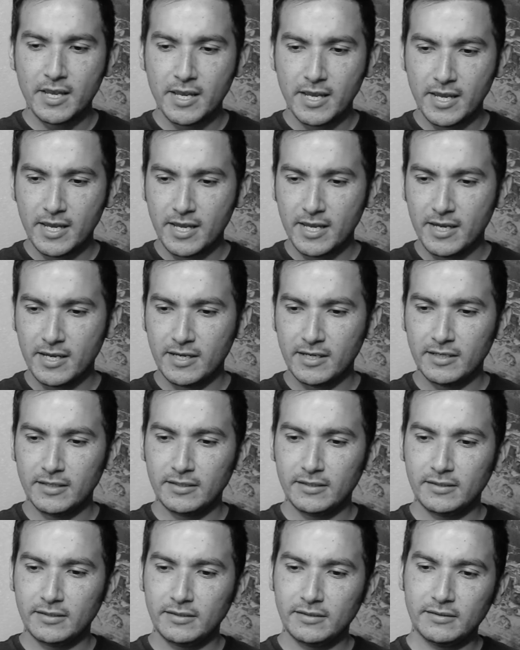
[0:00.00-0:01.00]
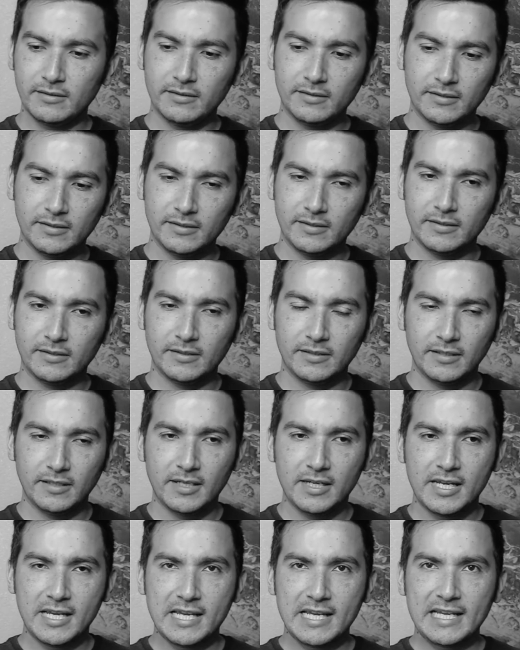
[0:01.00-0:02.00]
And
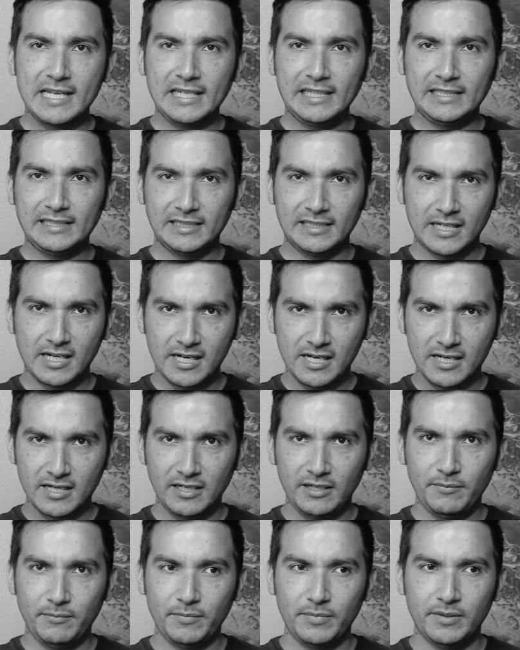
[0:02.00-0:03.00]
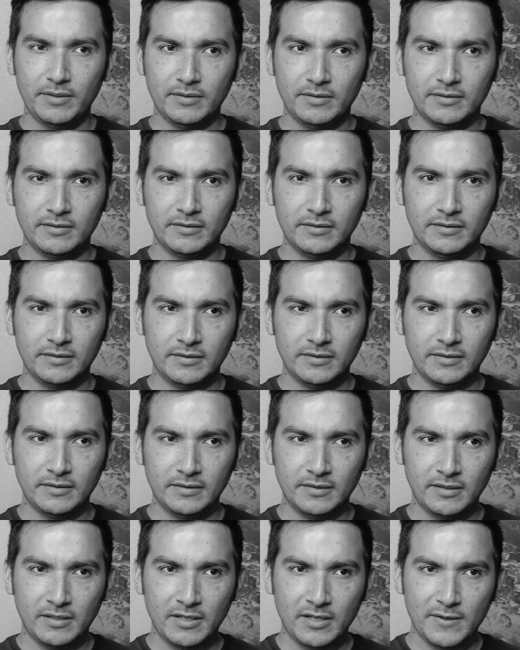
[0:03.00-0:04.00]
in time,
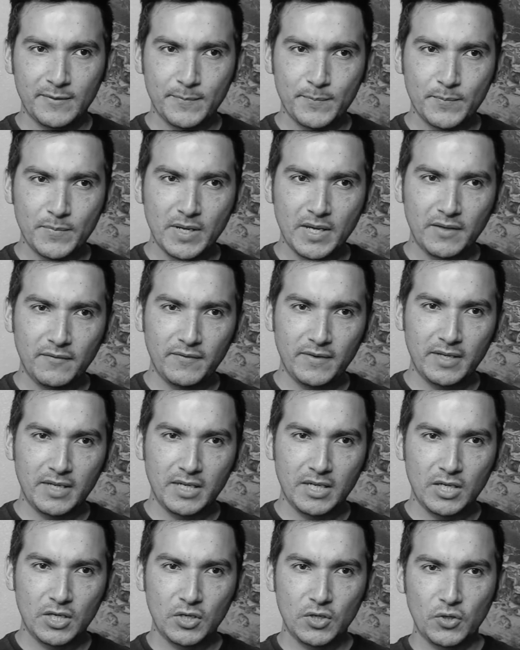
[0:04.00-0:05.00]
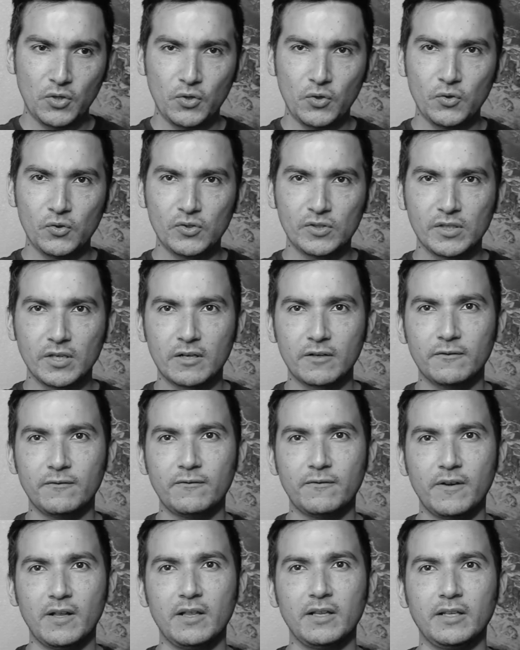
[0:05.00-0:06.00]
maybe you start
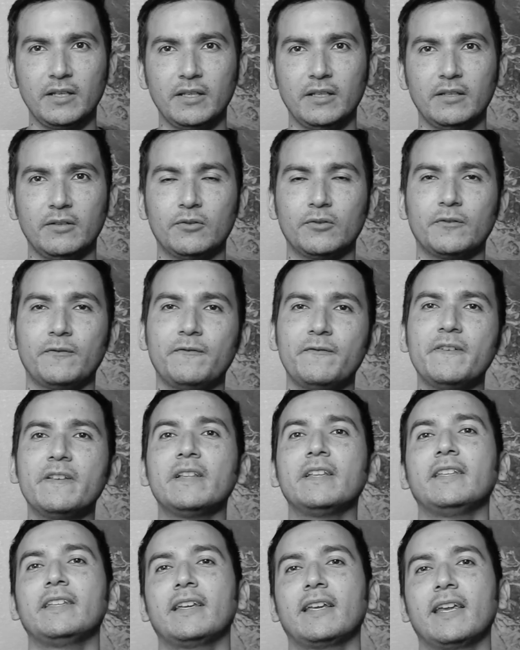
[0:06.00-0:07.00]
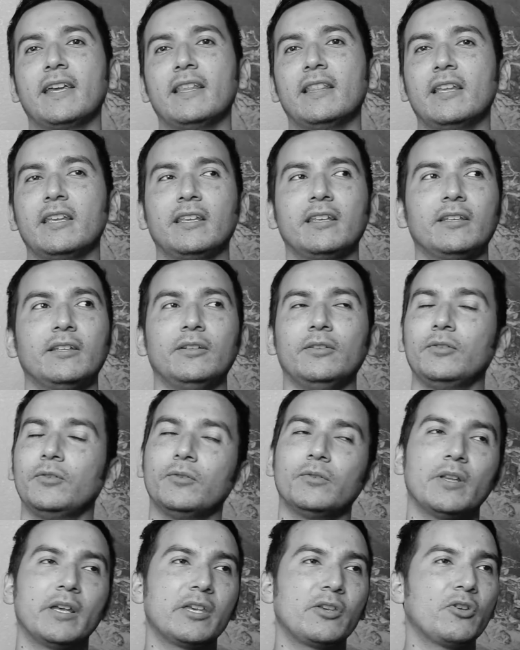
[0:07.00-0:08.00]
falling or feeling again like,
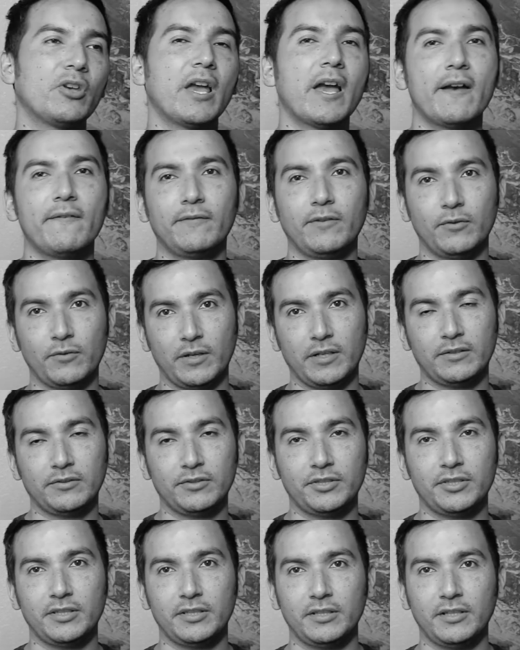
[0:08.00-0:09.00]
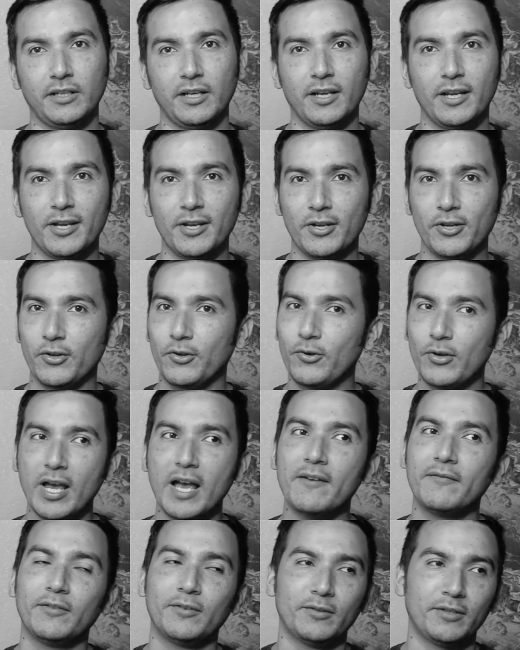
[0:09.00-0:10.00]
dude, like you have no energy. You
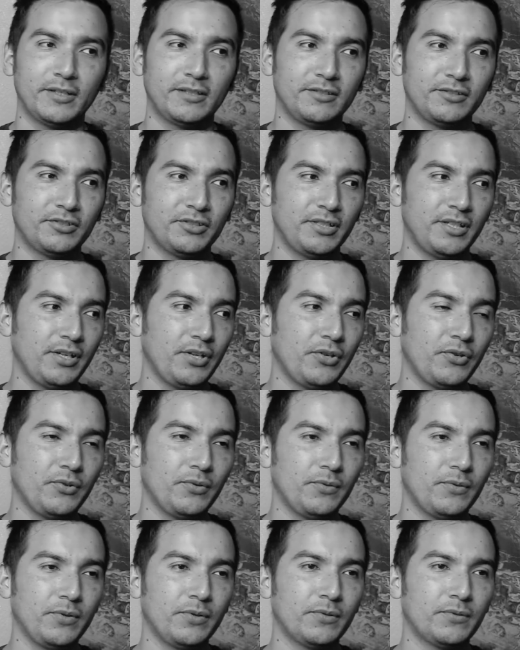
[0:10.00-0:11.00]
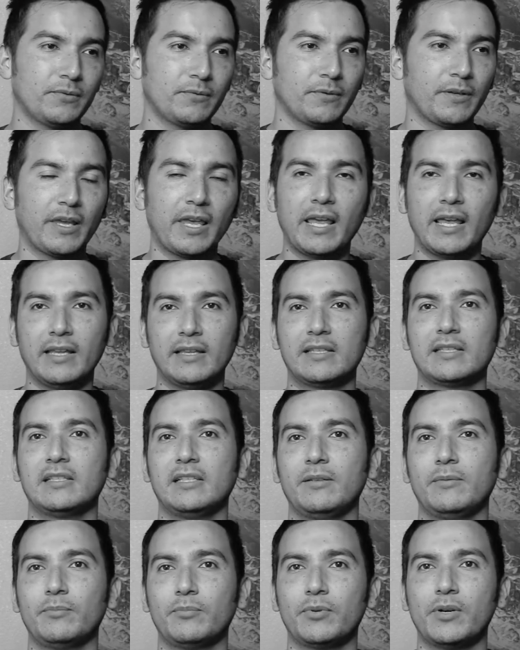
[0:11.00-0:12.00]
have no energy, you can't
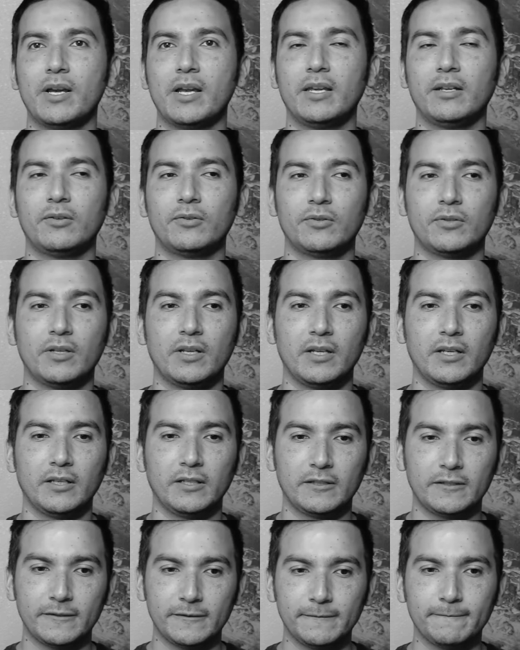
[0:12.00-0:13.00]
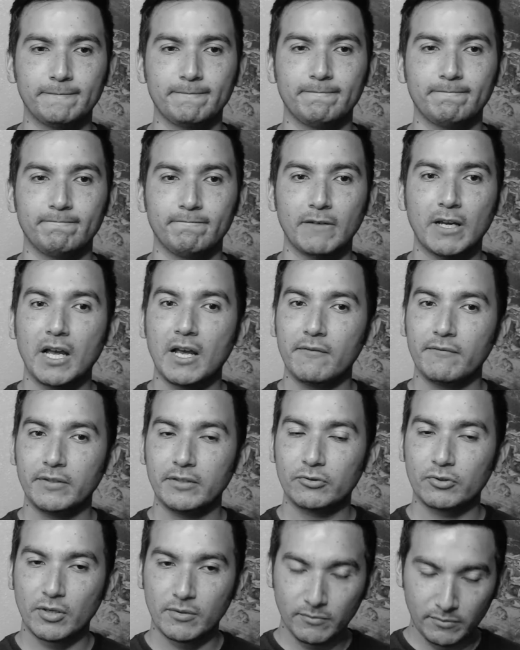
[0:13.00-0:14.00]
sleep right, or like having
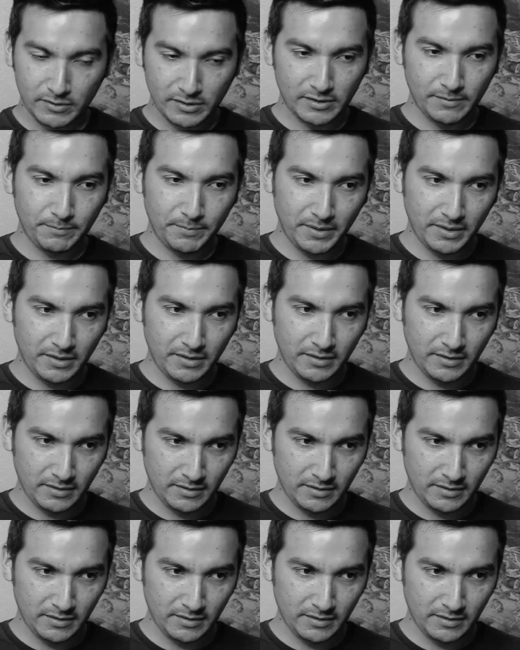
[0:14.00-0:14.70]
trouble sleeping.